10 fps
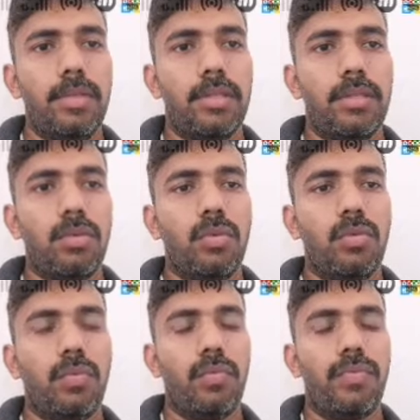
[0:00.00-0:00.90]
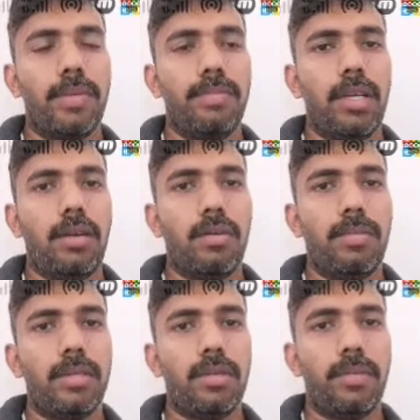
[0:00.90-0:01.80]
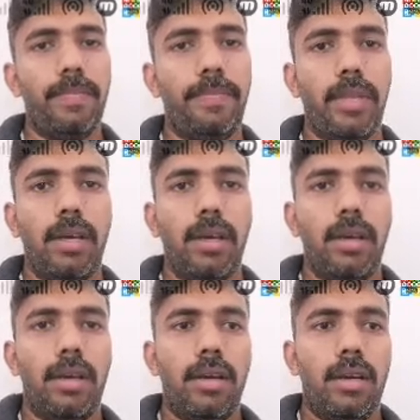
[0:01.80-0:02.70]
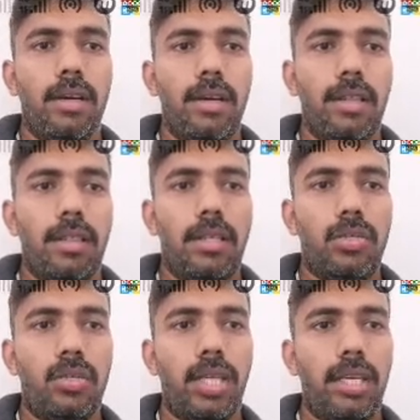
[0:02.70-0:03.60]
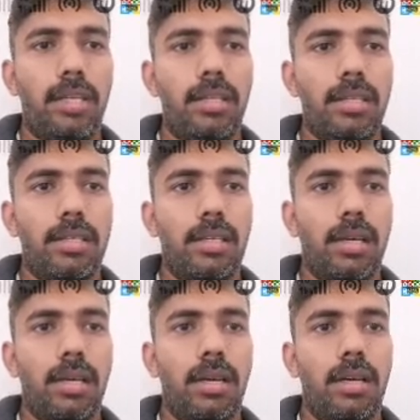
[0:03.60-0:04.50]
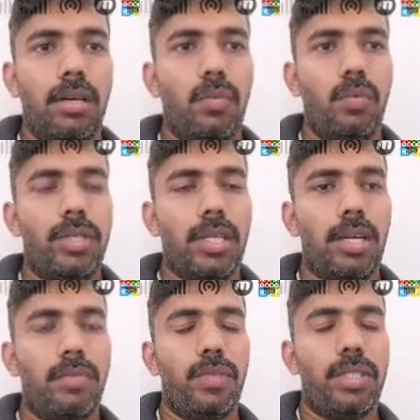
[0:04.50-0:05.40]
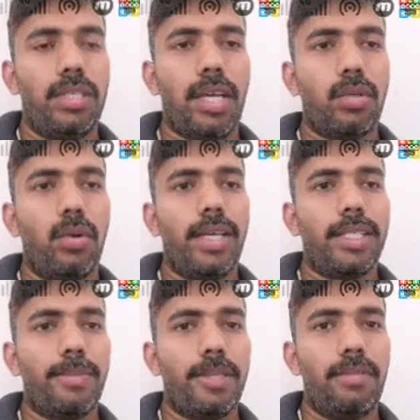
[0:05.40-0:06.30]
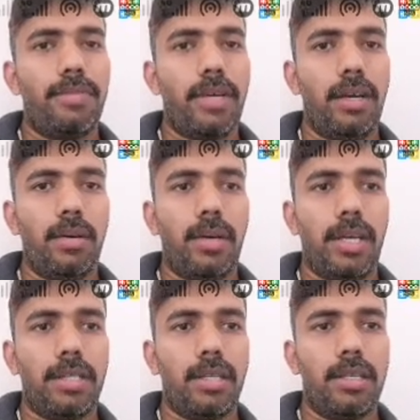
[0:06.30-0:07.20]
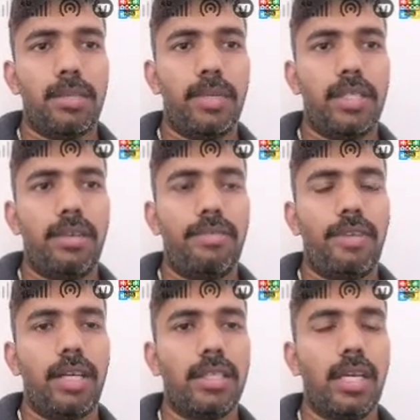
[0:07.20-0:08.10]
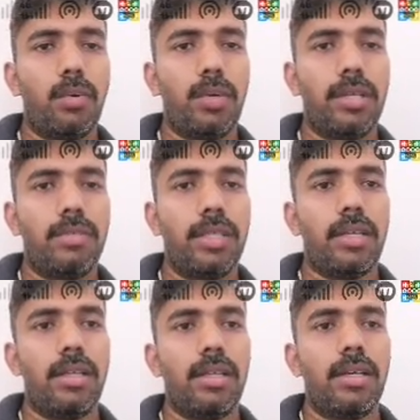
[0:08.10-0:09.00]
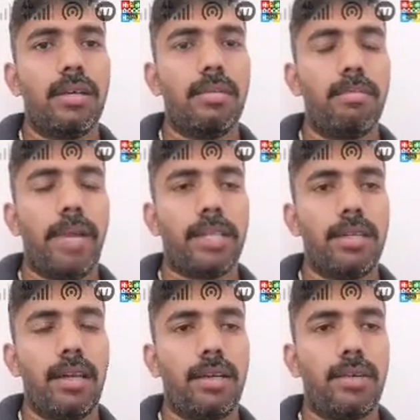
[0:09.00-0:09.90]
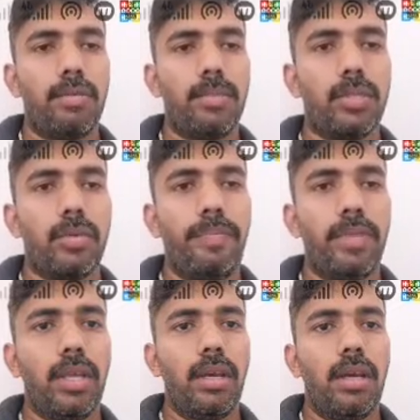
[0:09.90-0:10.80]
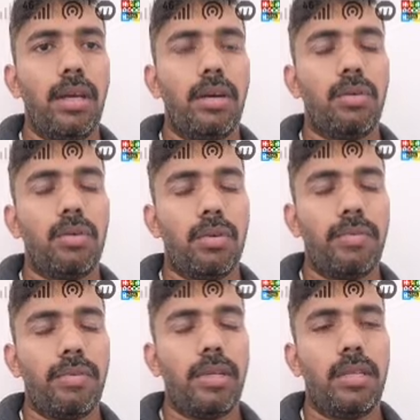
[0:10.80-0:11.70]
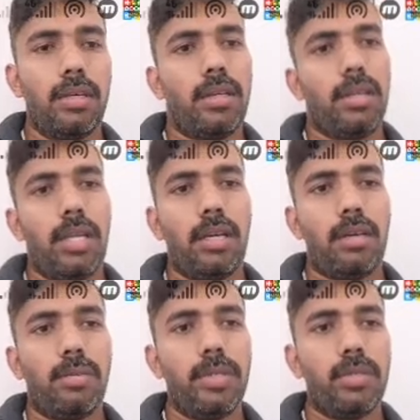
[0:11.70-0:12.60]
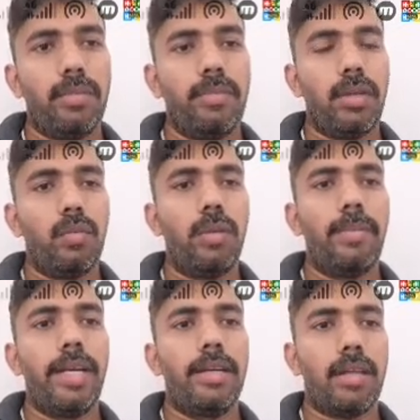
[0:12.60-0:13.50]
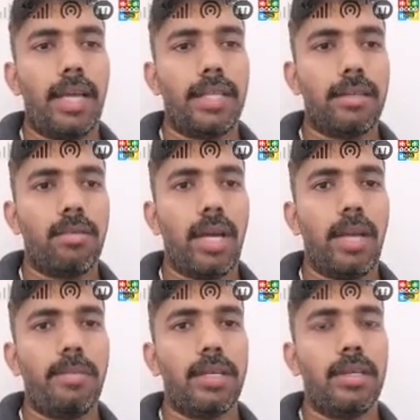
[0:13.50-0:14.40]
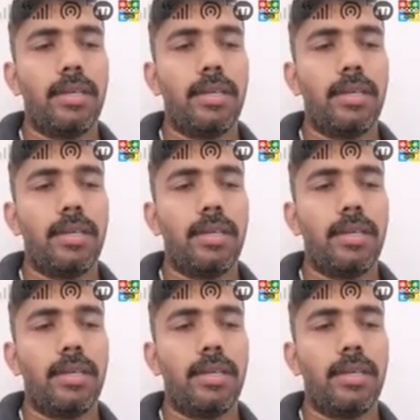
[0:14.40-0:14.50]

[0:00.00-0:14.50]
So from the chromosome, the genes which is actually a specified location, specified sequence within the bacterial chromosome or in any chromosome will be transcribed